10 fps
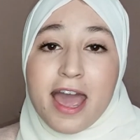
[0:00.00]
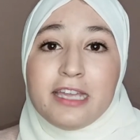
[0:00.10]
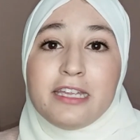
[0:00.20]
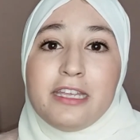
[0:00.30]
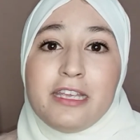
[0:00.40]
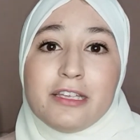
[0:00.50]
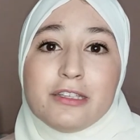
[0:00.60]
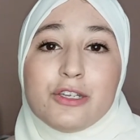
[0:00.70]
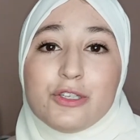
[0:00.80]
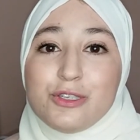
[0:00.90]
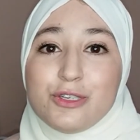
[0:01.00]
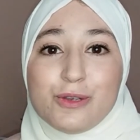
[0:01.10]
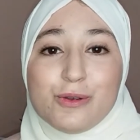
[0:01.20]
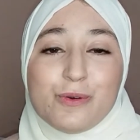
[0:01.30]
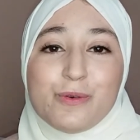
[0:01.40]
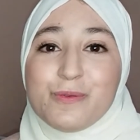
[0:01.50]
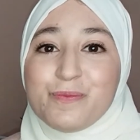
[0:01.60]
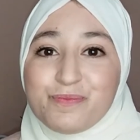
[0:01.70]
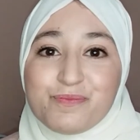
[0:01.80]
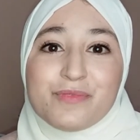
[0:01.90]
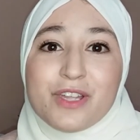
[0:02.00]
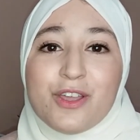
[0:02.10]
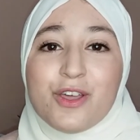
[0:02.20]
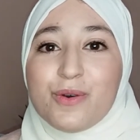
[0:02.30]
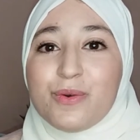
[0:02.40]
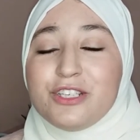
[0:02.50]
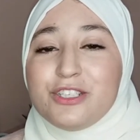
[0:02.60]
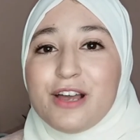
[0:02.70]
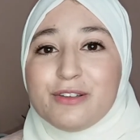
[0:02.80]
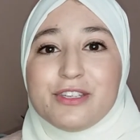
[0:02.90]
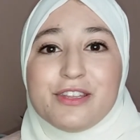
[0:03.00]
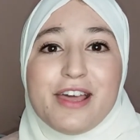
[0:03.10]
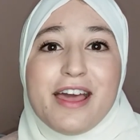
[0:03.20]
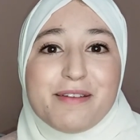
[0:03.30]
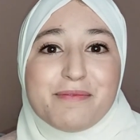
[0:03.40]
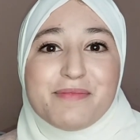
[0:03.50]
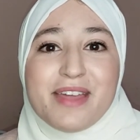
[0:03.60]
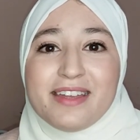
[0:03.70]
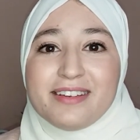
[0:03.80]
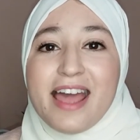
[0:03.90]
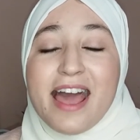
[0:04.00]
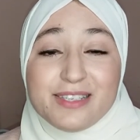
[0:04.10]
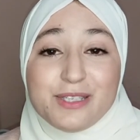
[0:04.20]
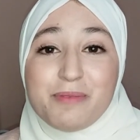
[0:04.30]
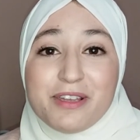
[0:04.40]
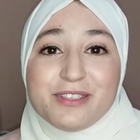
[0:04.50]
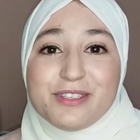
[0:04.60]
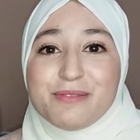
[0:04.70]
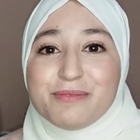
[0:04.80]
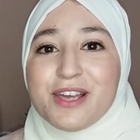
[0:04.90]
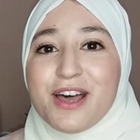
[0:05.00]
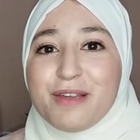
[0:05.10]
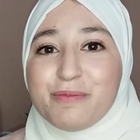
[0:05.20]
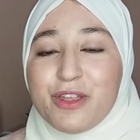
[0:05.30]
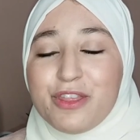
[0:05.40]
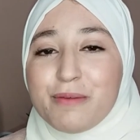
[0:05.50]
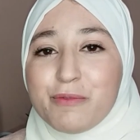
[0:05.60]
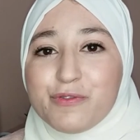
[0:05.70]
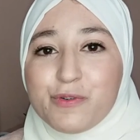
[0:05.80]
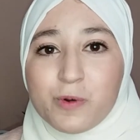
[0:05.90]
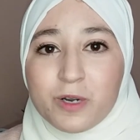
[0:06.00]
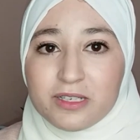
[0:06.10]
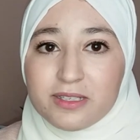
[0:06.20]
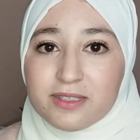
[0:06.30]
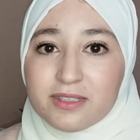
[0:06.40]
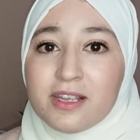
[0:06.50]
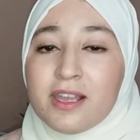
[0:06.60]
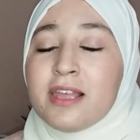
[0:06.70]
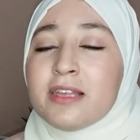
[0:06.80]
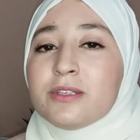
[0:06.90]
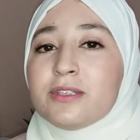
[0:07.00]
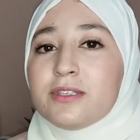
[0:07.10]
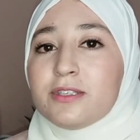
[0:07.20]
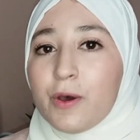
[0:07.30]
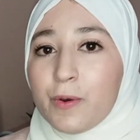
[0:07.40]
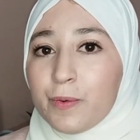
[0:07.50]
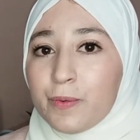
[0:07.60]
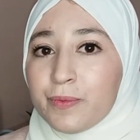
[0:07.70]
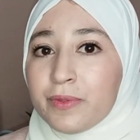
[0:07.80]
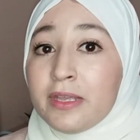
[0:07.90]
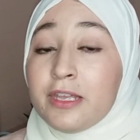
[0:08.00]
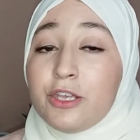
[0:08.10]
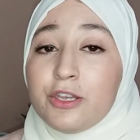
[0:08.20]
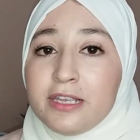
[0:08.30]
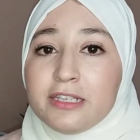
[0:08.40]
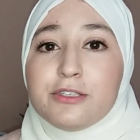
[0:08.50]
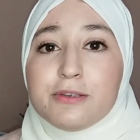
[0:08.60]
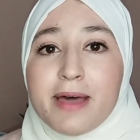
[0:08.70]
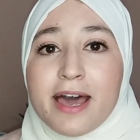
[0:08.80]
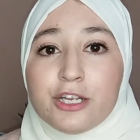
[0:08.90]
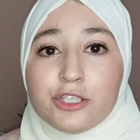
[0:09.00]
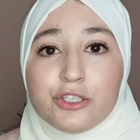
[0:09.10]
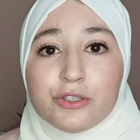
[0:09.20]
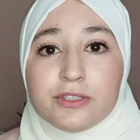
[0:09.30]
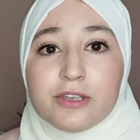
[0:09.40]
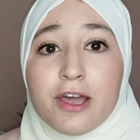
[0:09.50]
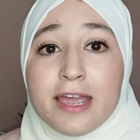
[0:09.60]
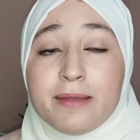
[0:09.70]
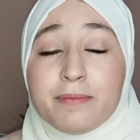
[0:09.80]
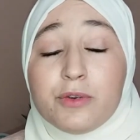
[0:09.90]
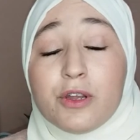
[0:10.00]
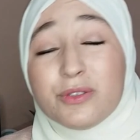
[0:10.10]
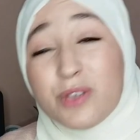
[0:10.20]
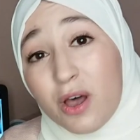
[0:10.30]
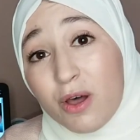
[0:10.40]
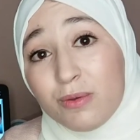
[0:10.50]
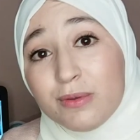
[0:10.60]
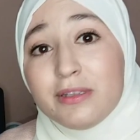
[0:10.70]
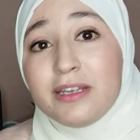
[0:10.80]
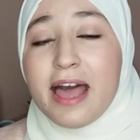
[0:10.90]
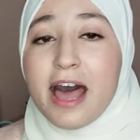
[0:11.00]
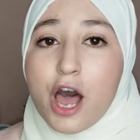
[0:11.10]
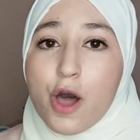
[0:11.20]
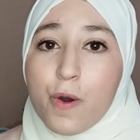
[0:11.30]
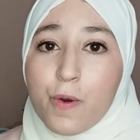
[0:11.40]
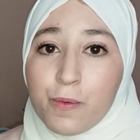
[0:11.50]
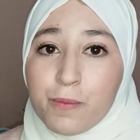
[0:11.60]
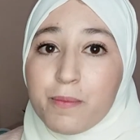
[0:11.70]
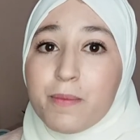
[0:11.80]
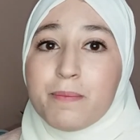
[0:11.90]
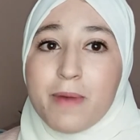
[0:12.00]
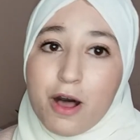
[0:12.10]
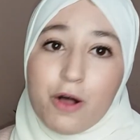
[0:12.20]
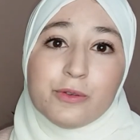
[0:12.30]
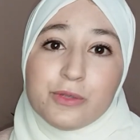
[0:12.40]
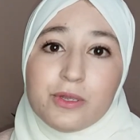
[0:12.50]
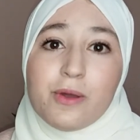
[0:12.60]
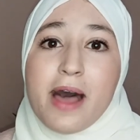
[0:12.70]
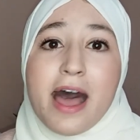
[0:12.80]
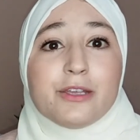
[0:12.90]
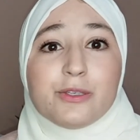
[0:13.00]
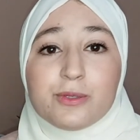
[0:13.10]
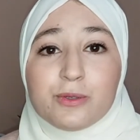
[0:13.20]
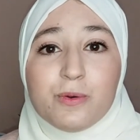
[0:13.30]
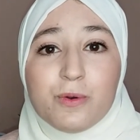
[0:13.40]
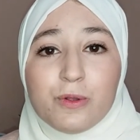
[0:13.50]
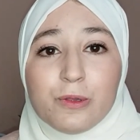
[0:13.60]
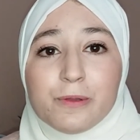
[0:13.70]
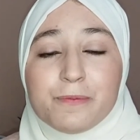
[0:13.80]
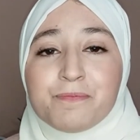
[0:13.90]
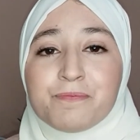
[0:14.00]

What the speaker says: I need to reach out to them and spend some time with them, of course. So you need to manage your time not only at home but also at school.